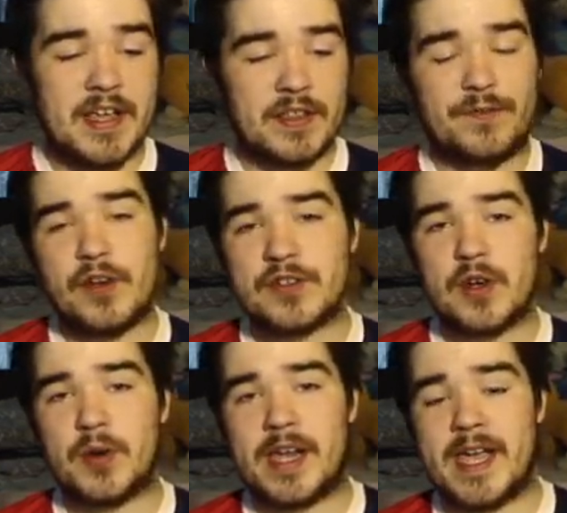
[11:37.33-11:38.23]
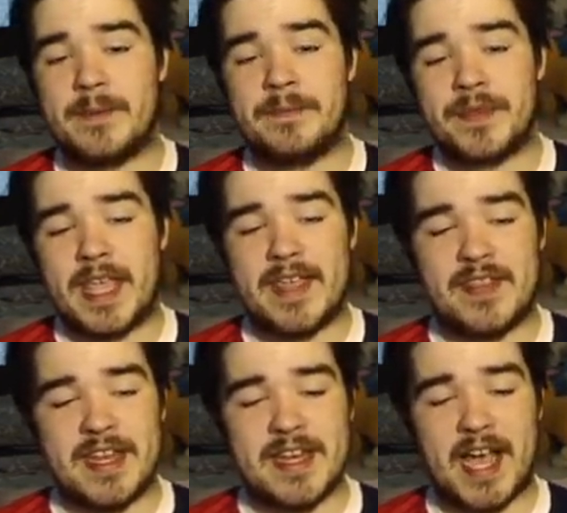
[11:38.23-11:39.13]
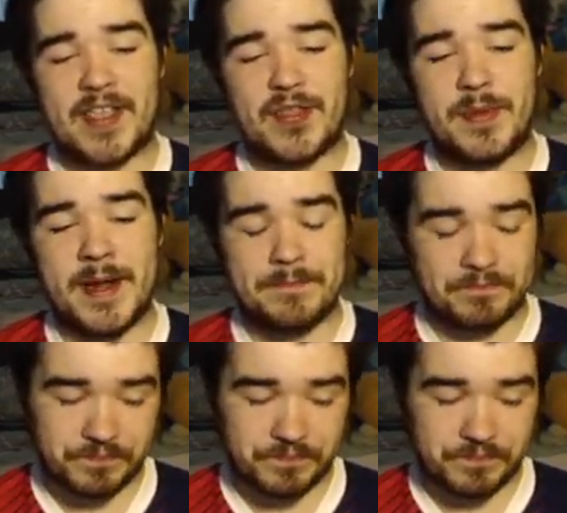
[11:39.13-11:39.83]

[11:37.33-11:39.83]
The first goal came in the 9th minute.